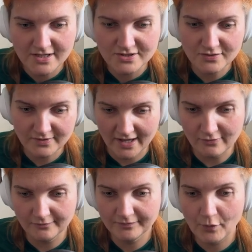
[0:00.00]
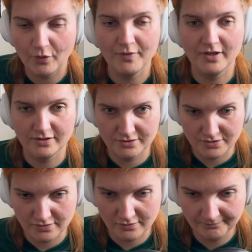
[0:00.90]
So now what we're going to
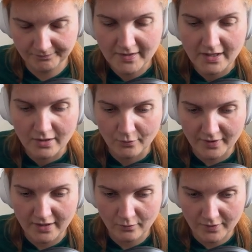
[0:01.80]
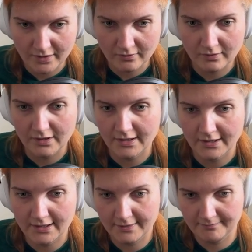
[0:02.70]
do, we will
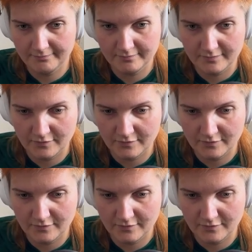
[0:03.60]
um,